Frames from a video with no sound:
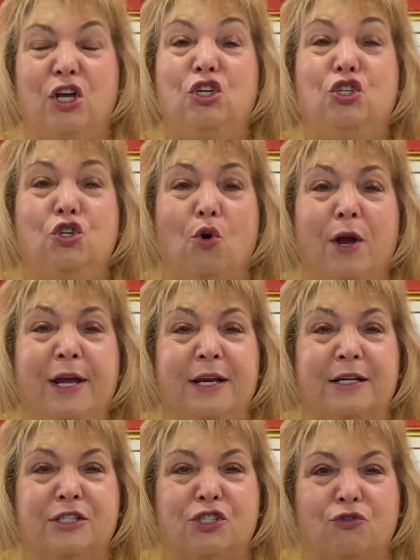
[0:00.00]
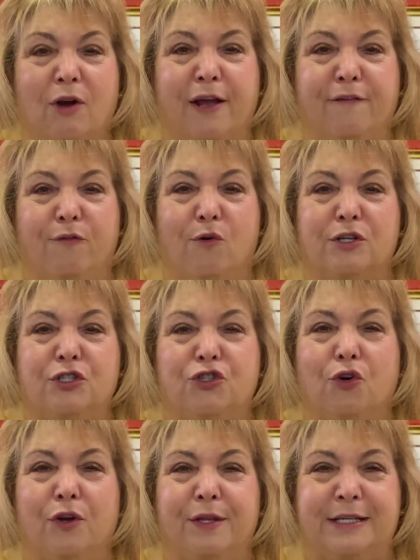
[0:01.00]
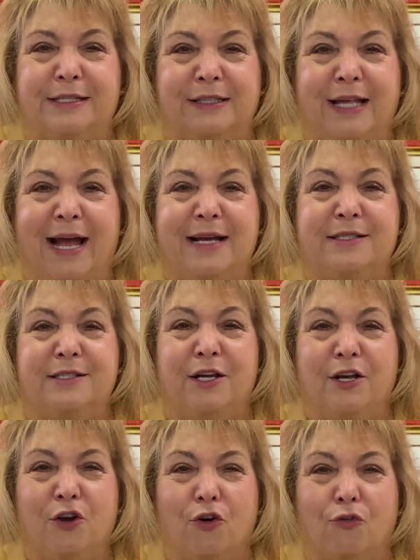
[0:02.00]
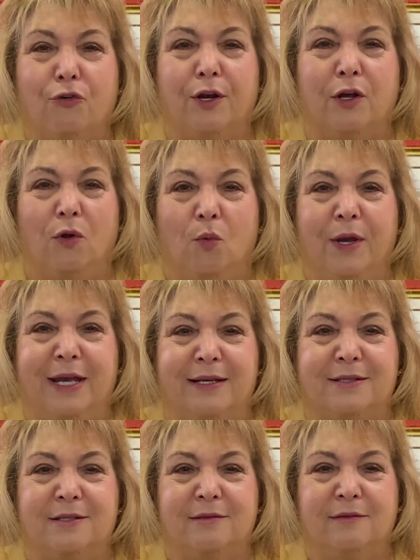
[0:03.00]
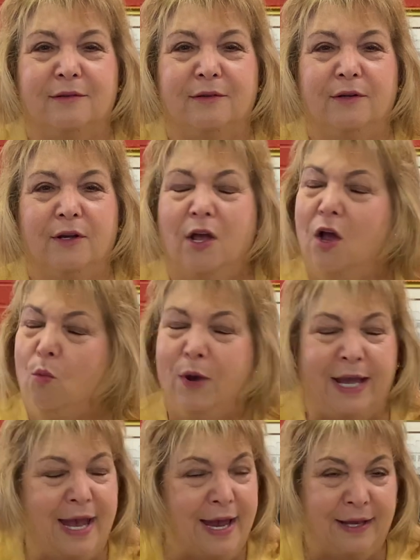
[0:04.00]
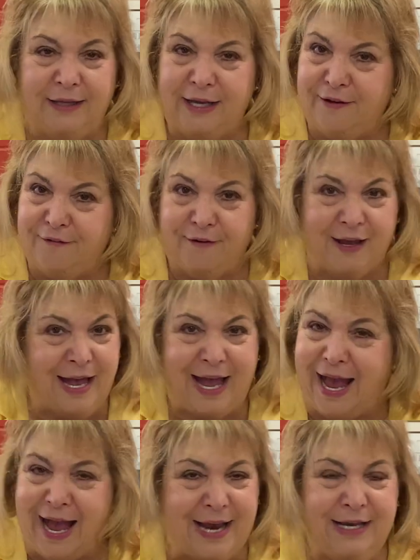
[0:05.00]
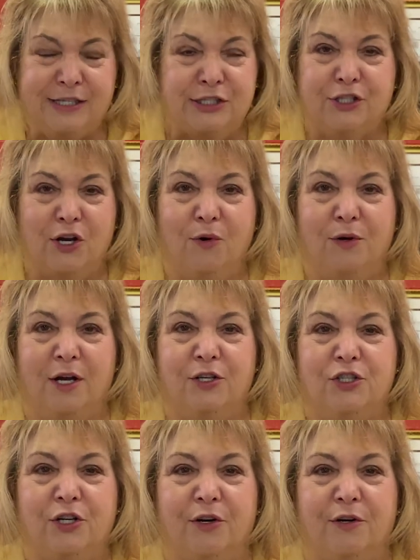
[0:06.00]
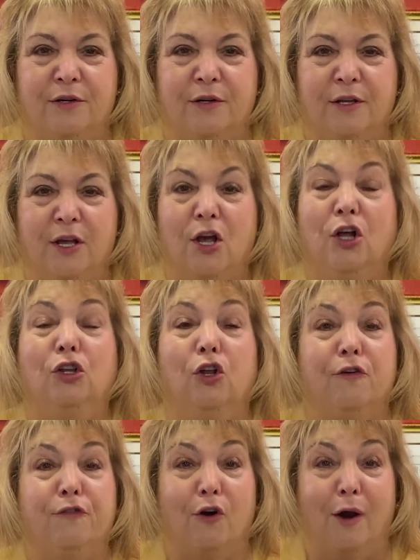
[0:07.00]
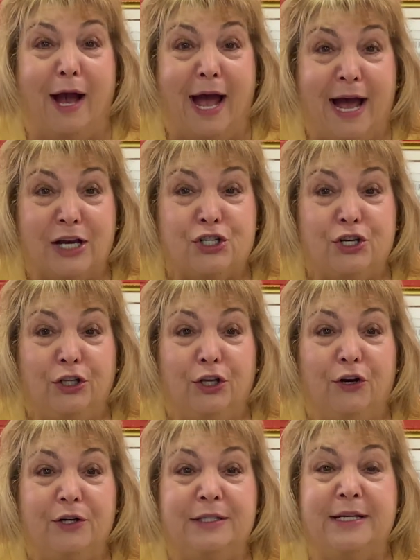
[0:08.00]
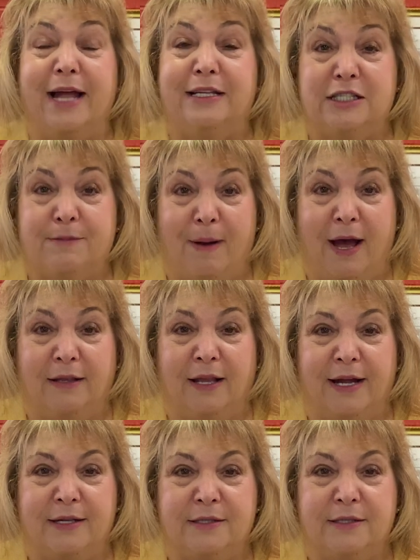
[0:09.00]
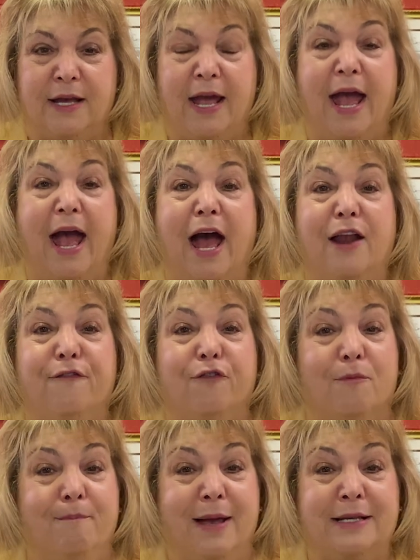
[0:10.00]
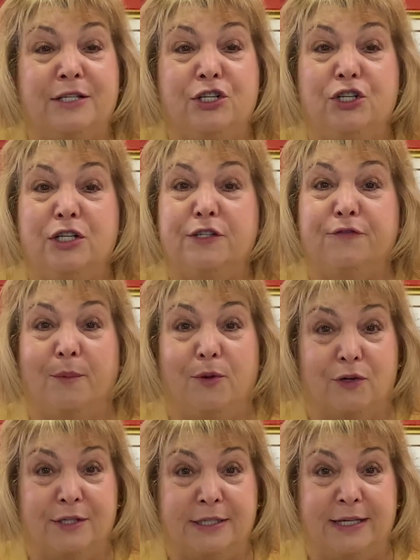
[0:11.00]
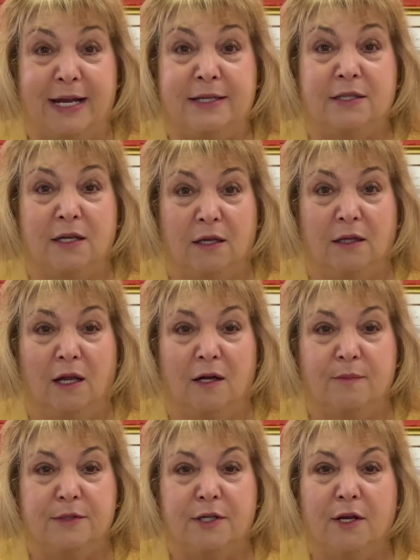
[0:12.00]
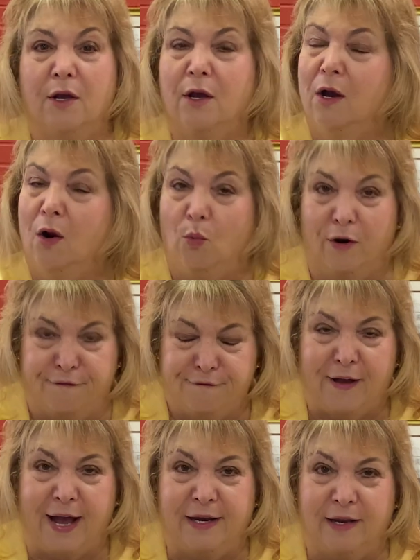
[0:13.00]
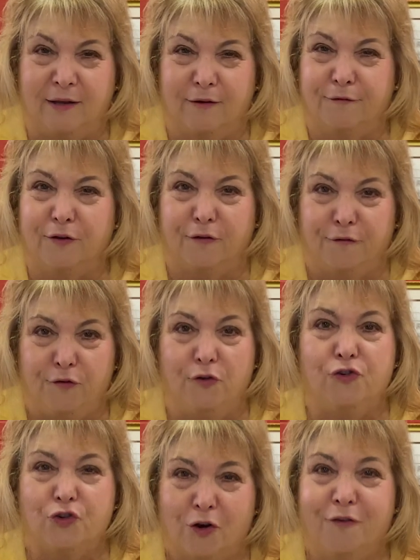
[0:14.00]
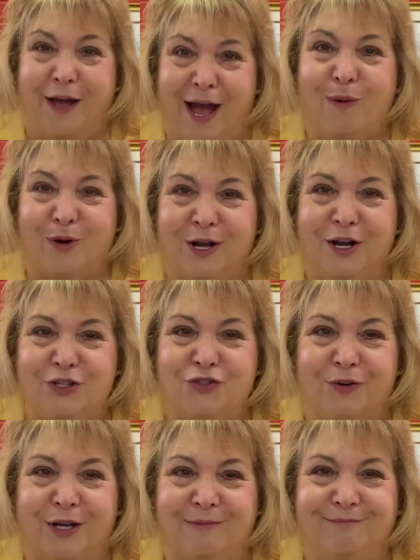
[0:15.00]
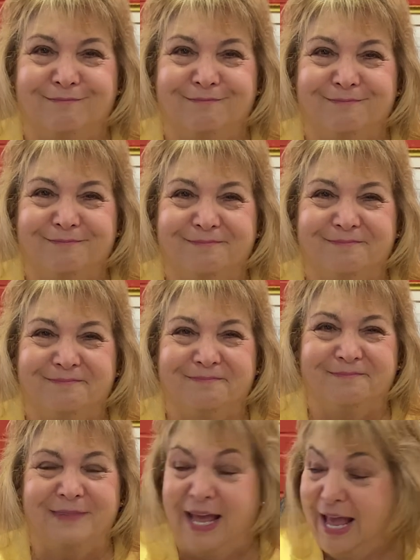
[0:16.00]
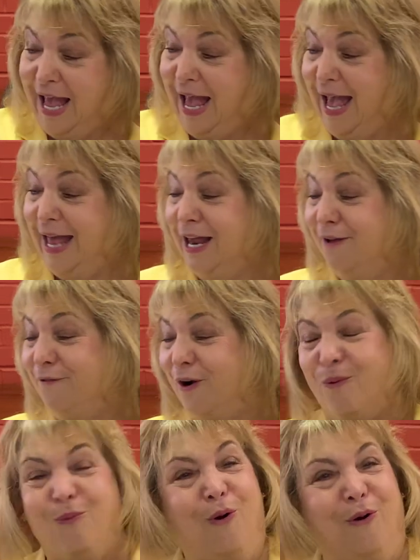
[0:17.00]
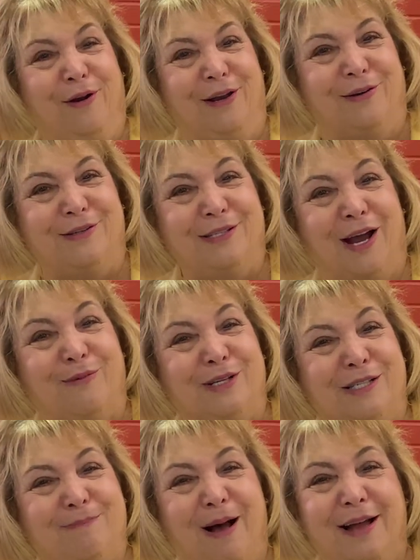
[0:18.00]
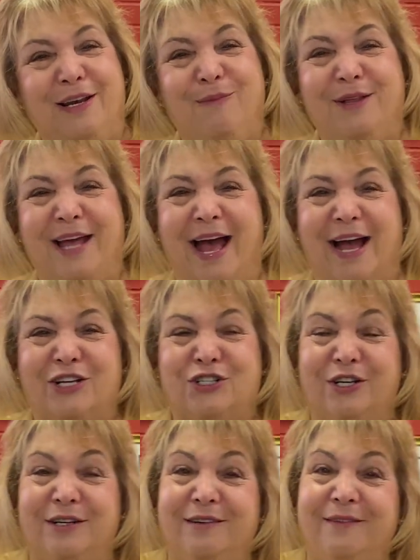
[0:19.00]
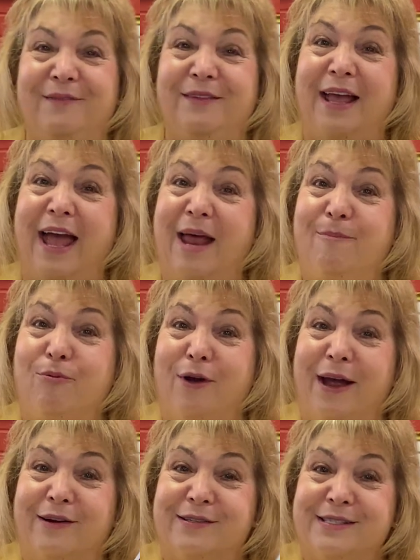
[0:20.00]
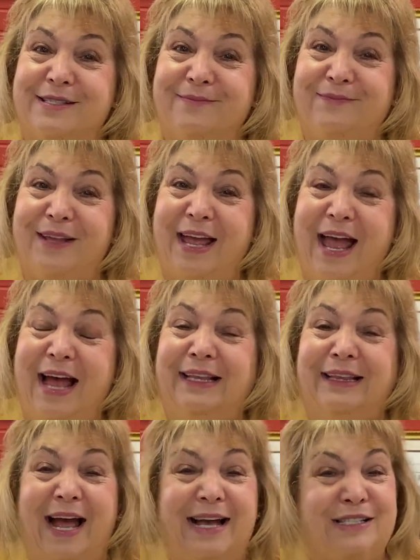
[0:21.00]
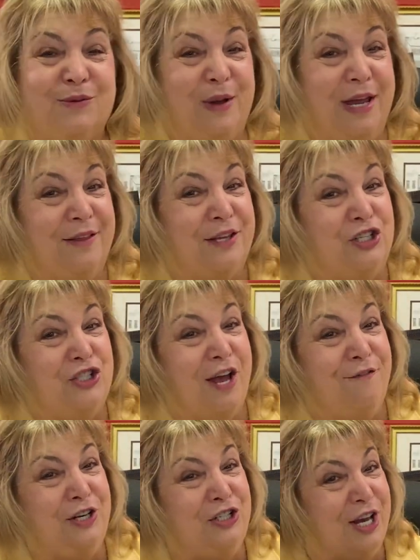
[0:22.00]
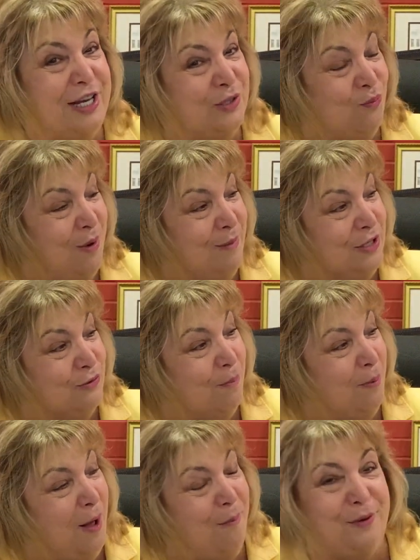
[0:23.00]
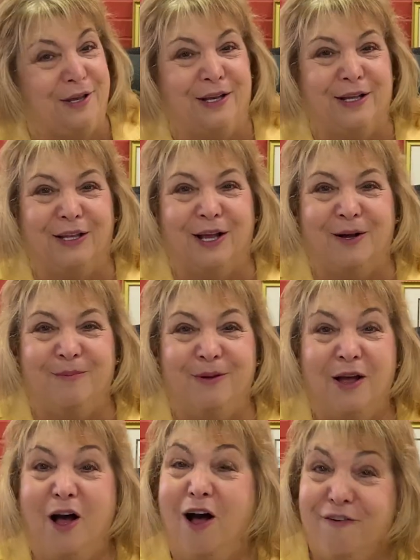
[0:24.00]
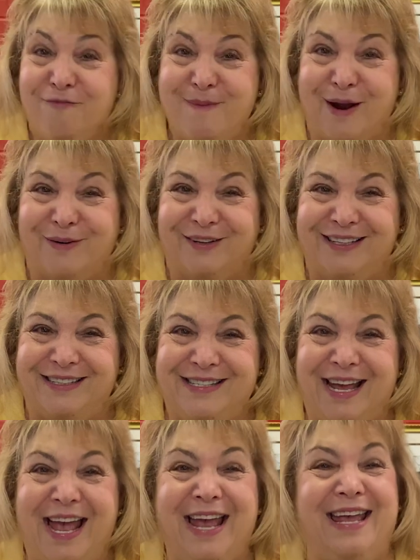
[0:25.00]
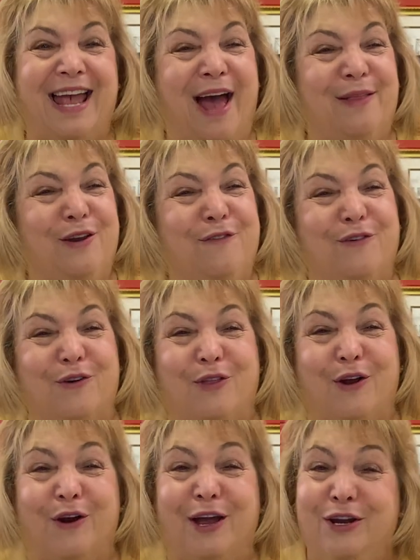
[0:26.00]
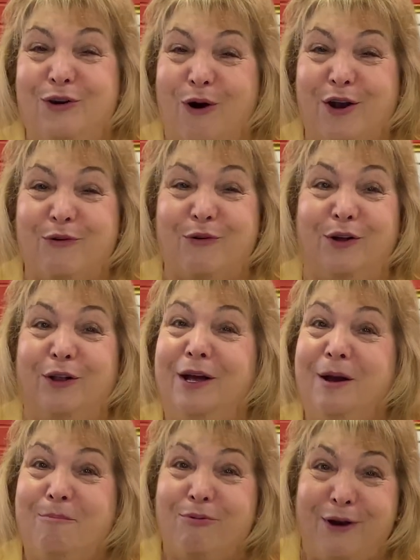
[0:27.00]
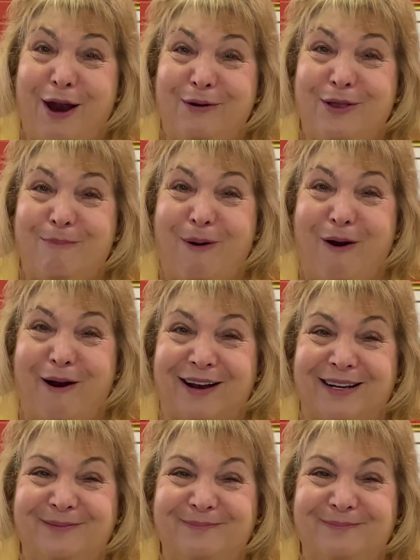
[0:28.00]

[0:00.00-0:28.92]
Join a strike force during these last critical weeks. We can't leave any stone unturned. Look for our action alerts and spotlights and for messages from your states and clubs. We're fighting for the future of our country. NFR warriors are responding with action and prayers. Last week, the Chevy Chase Women's Republican Club of Maryland gathered for their inaugural Prayer in the Park.